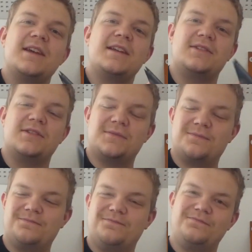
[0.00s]
change it.
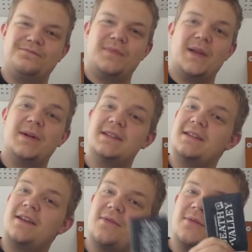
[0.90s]
Well, that's
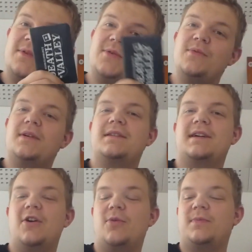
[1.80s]
another review.
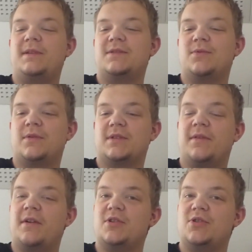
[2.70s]
I hope this one was a
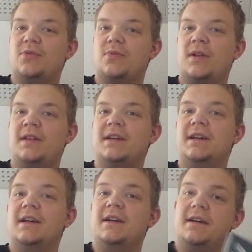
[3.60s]
very short one.
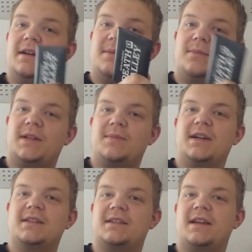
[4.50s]
My name is
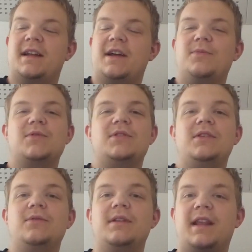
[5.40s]
Marcus, and I hope to see
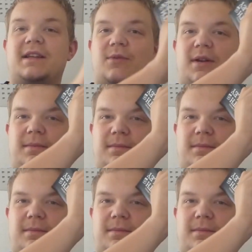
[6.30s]
you in the next one.